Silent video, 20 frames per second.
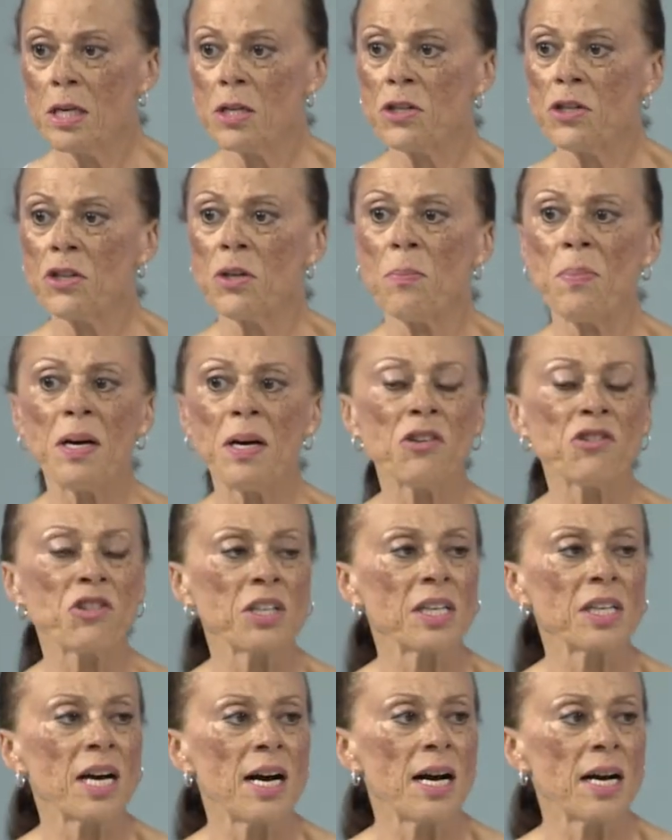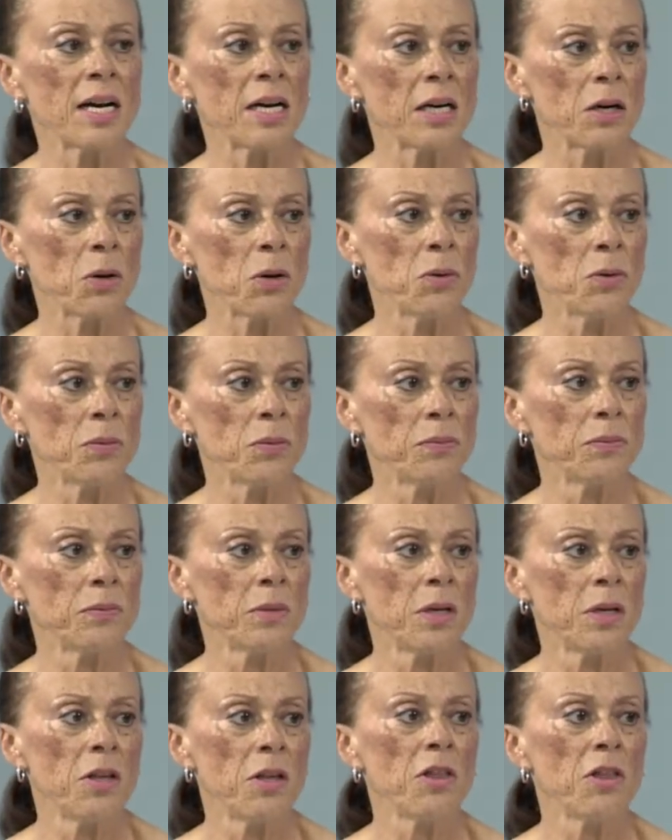to the Belgian Congo,
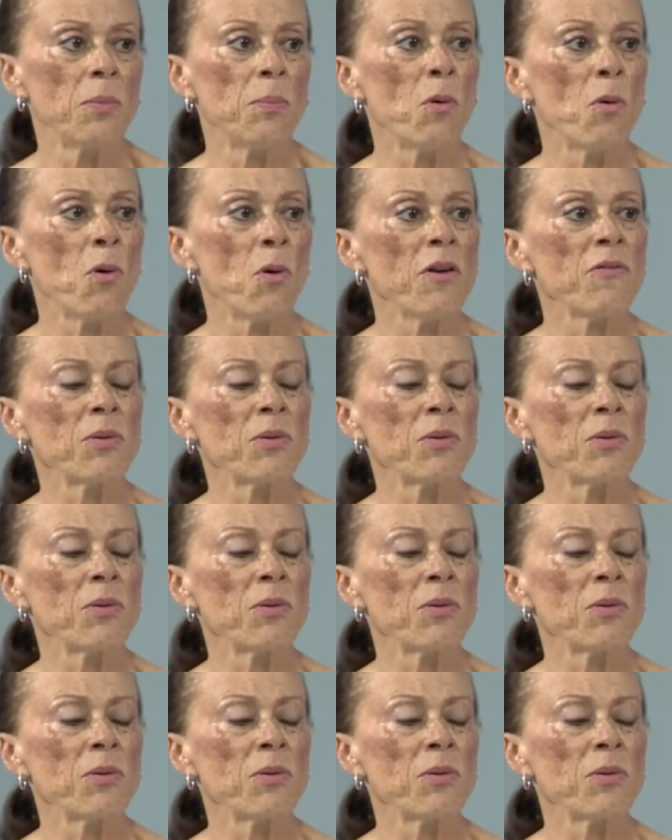the boy